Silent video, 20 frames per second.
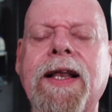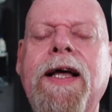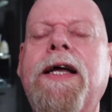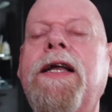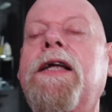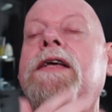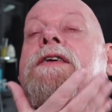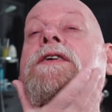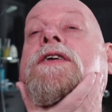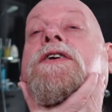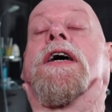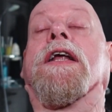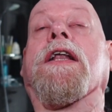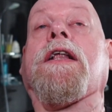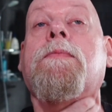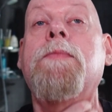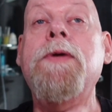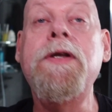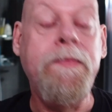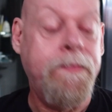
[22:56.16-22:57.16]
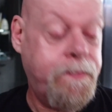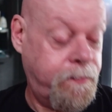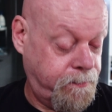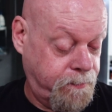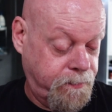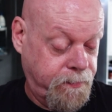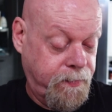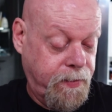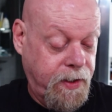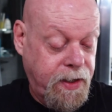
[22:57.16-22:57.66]
ladies and gentlemen,
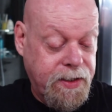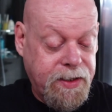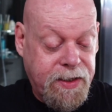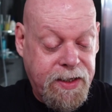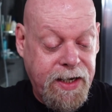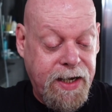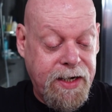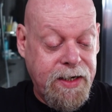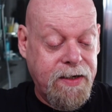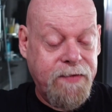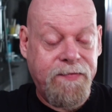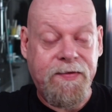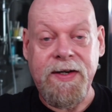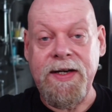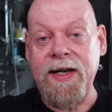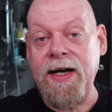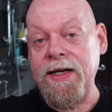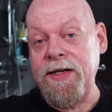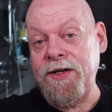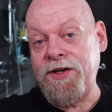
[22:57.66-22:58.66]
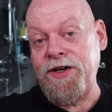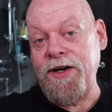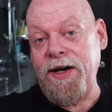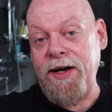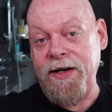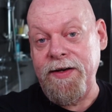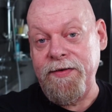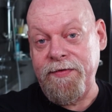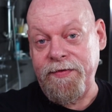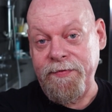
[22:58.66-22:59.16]
is the end of today's
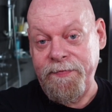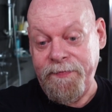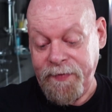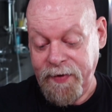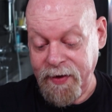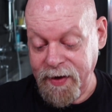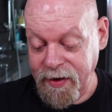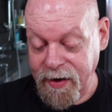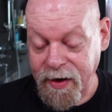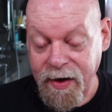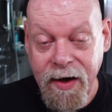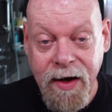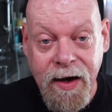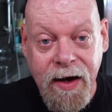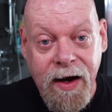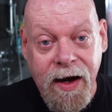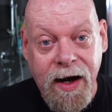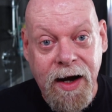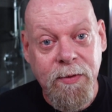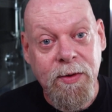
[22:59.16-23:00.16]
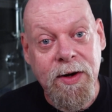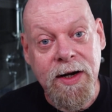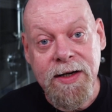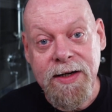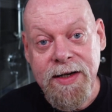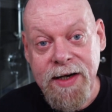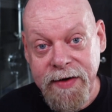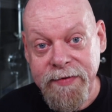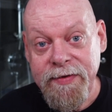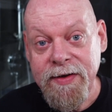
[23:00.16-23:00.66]
shave. I will
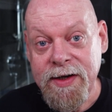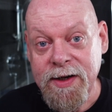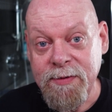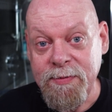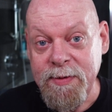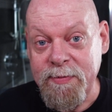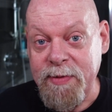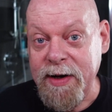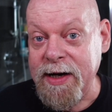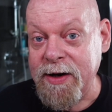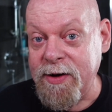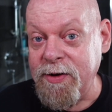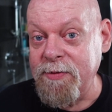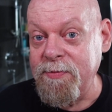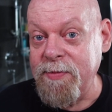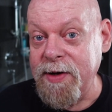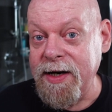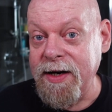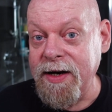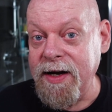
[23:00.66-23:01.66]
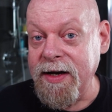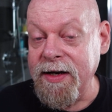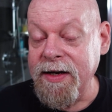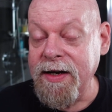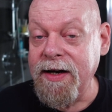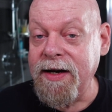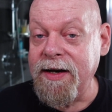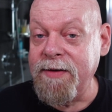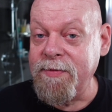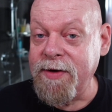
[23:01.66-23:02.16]
endeavour to be back on
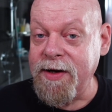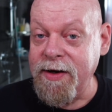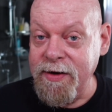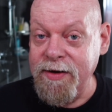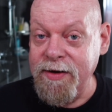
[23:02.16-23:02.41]
Monday. I'm